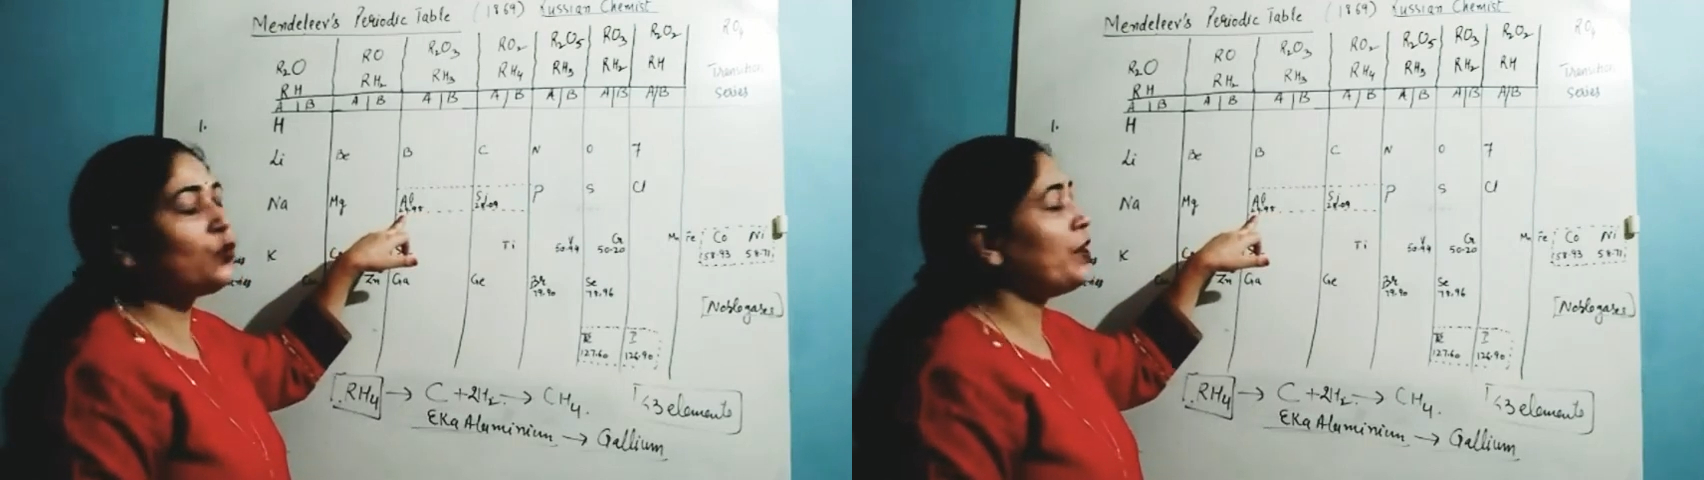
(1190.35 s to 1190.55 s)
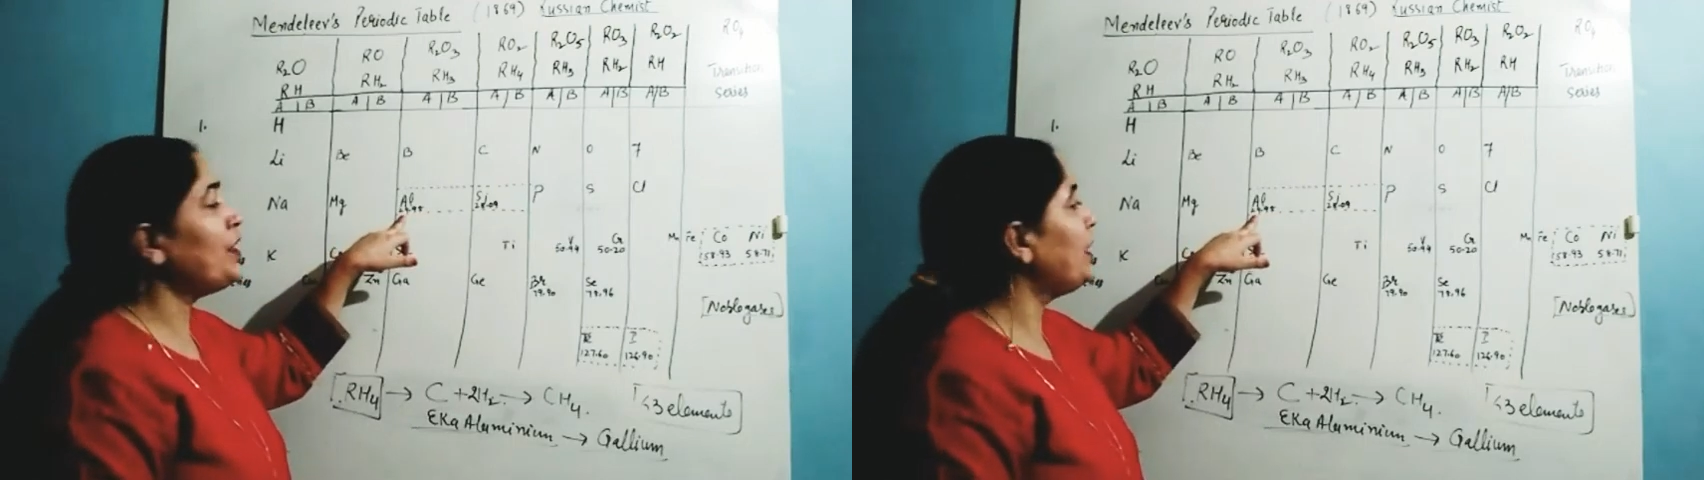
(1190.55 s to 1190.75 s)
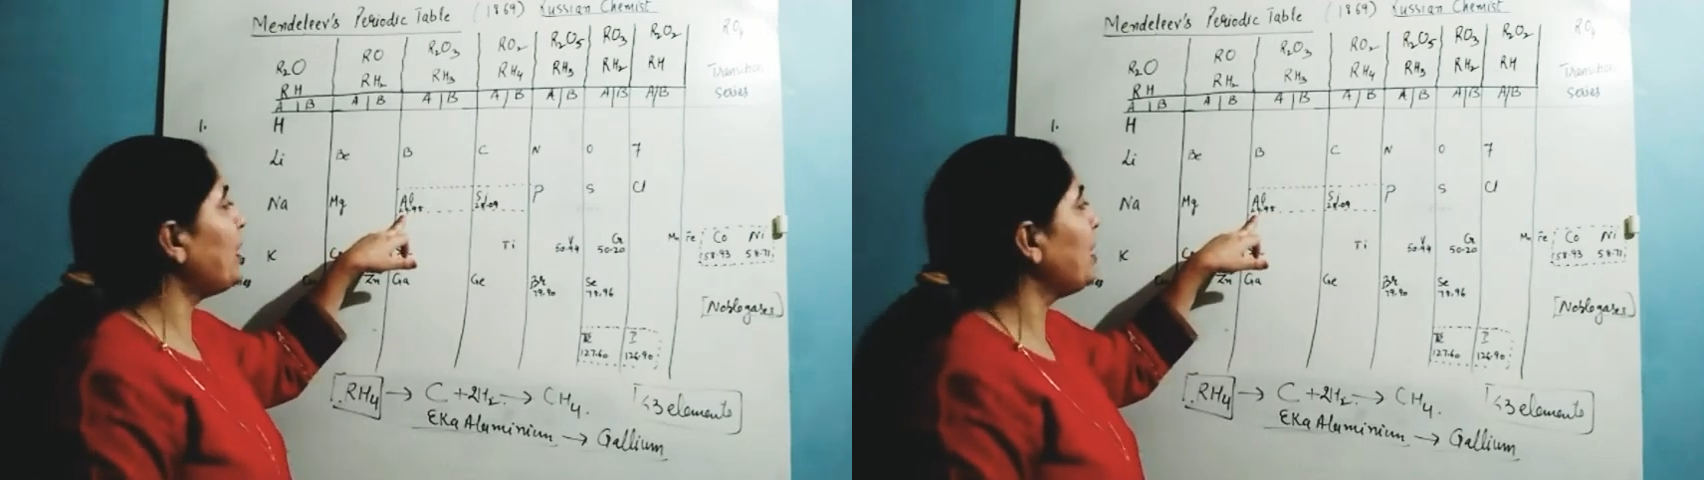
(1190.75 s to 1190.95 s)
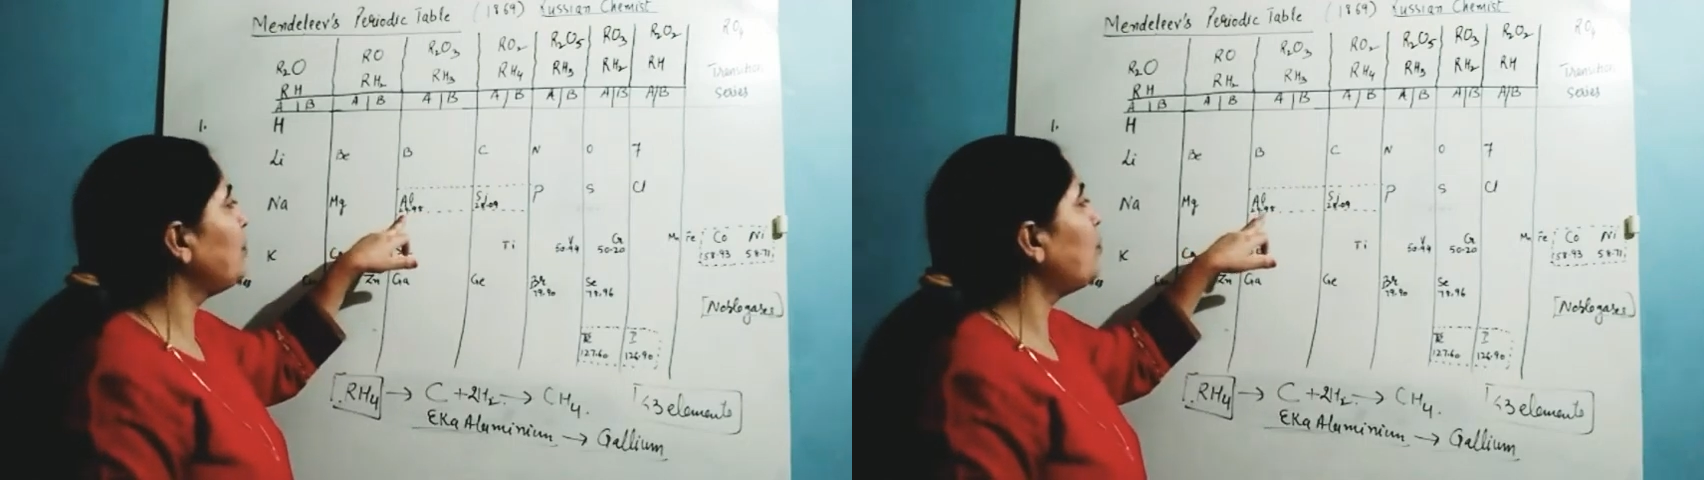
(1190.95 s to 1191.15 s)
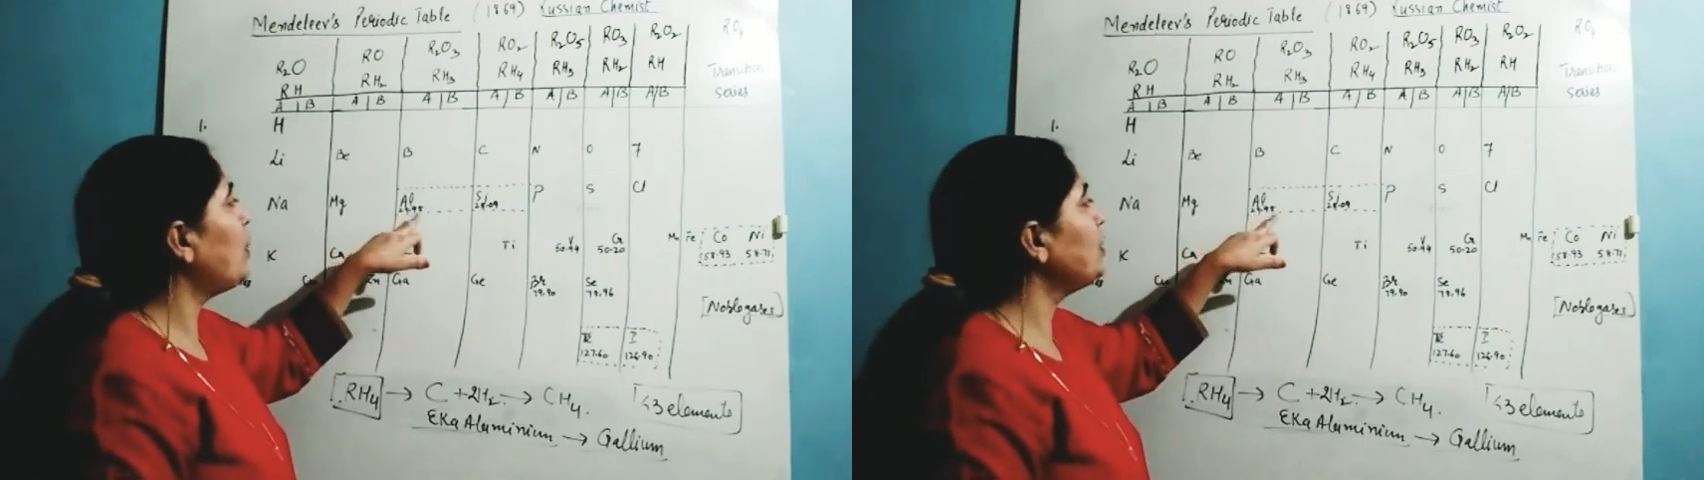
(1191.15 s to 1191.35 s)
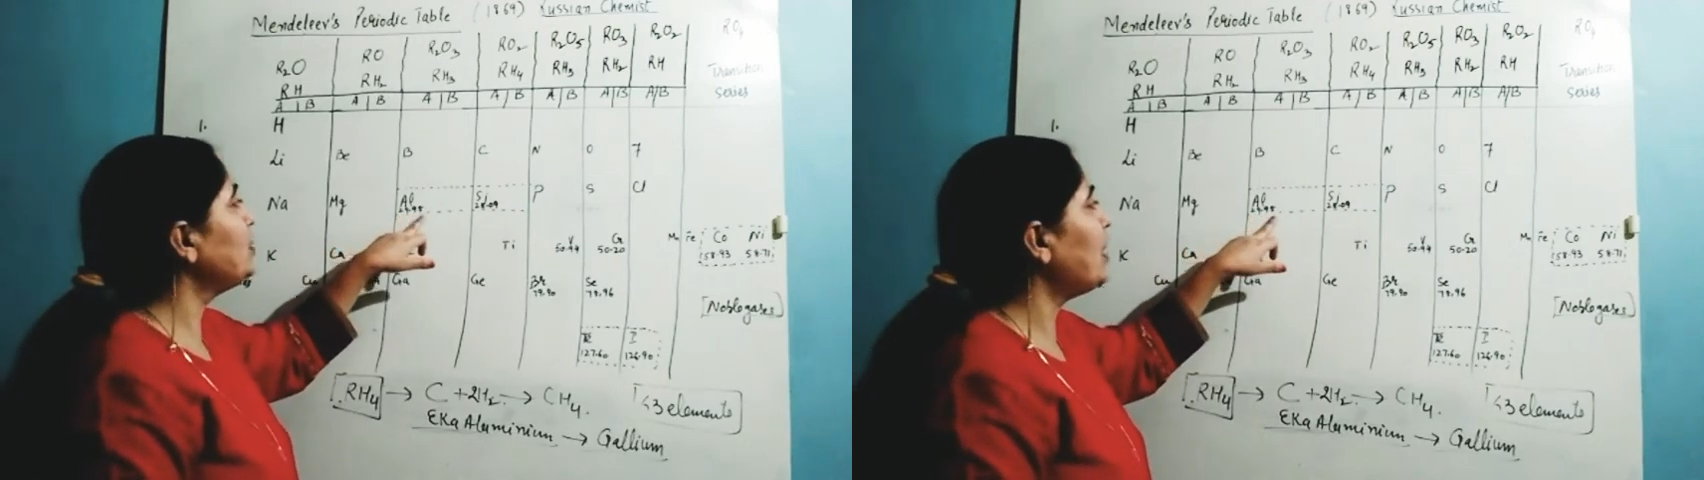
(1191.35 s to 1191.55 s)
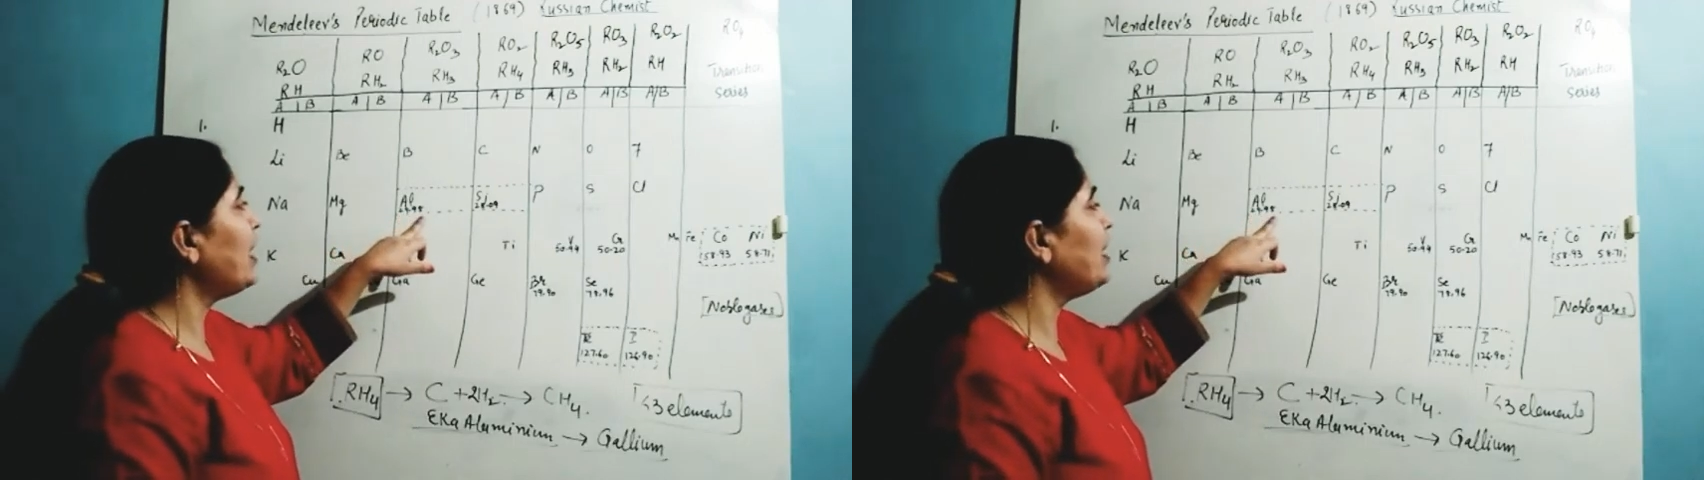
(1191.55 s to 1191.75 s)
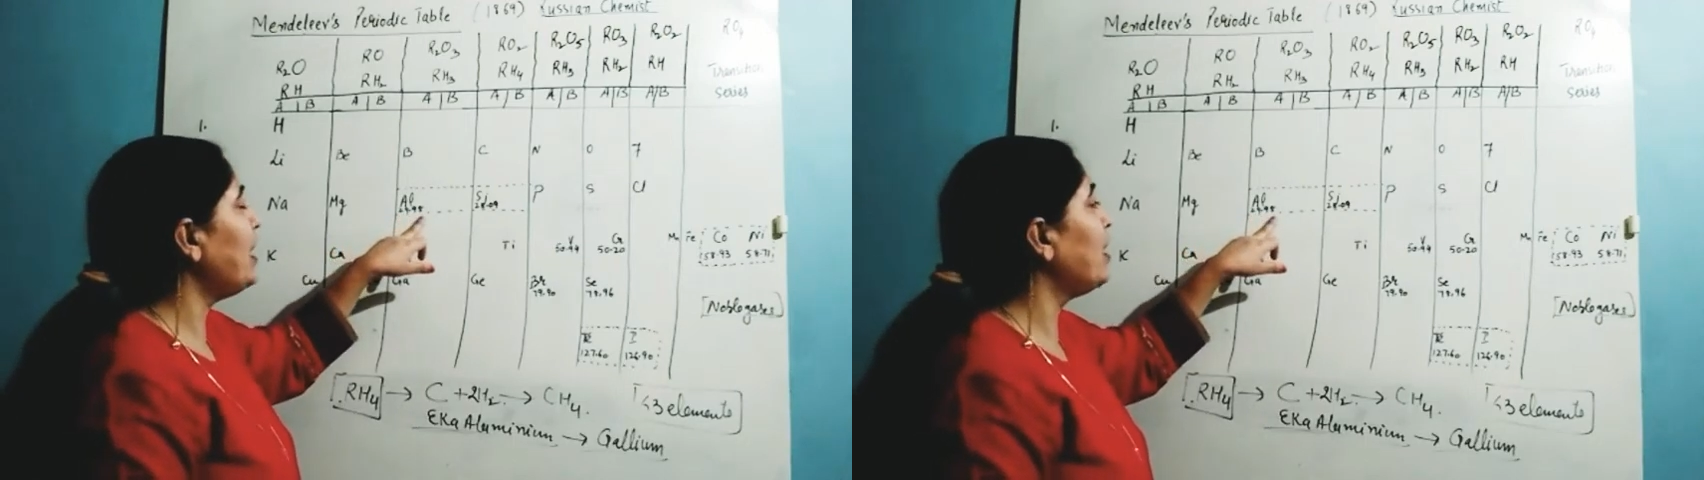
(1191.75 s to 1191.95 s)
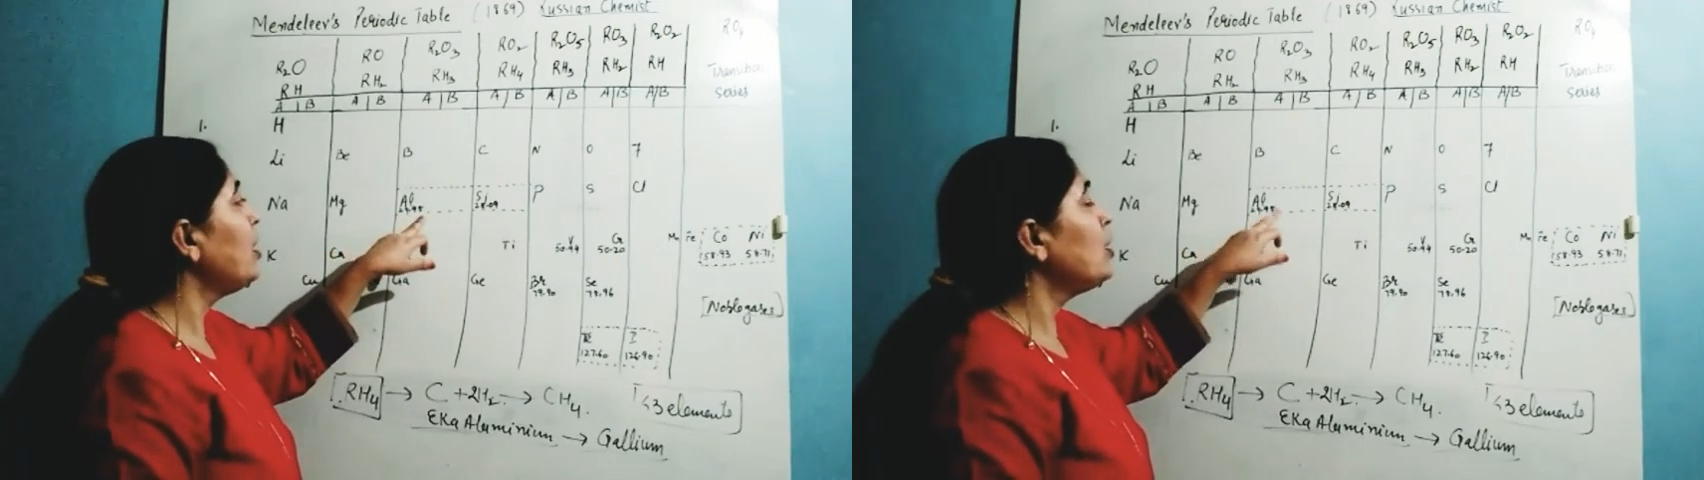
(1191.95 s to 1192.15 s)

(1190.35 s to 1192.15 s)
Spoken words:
29.98.